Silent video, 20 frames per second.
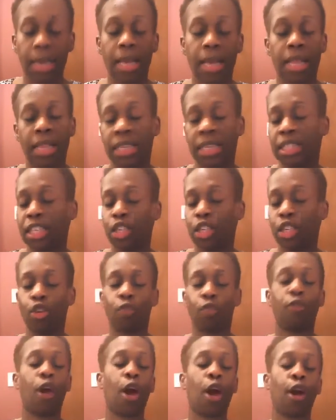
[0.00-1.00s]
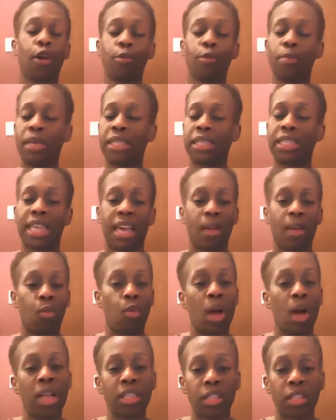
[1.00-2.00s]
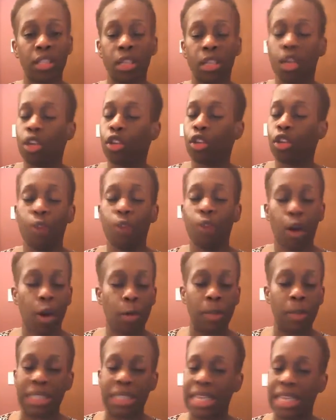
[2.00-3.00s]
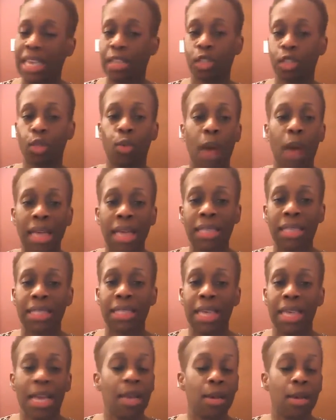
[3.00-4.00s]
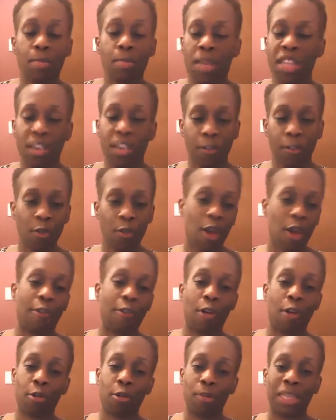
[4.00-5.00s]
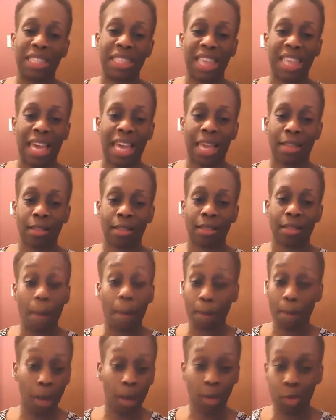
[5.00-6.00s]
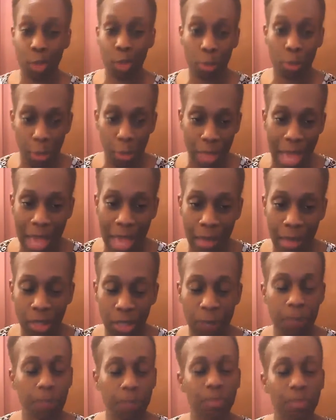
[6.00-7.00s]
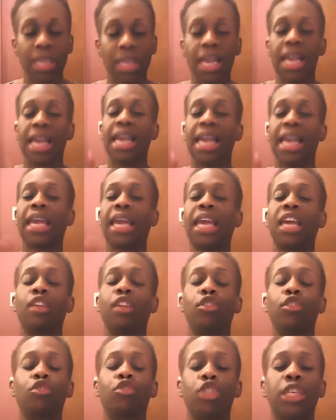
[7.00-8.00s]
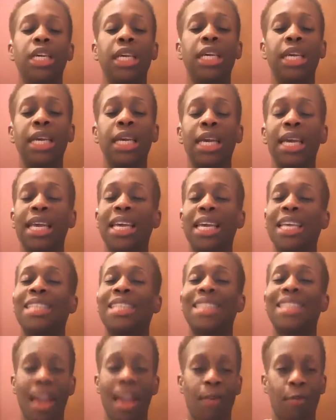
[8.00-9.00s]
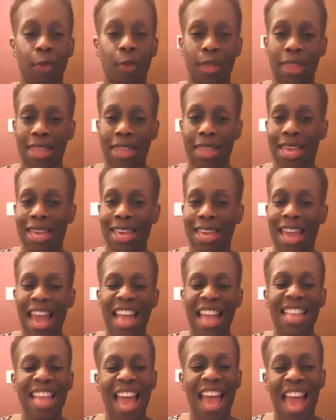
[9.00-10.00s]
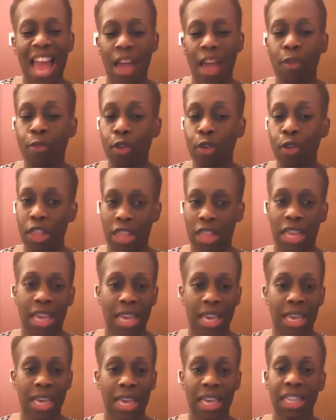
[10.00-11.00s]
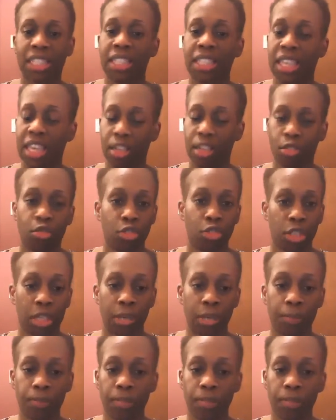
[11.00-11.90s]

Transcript: Listen, you've heard me say it once, you've heard me say it twice, many of you have heard me say it multiple times. Energy is everything, and everything is energy.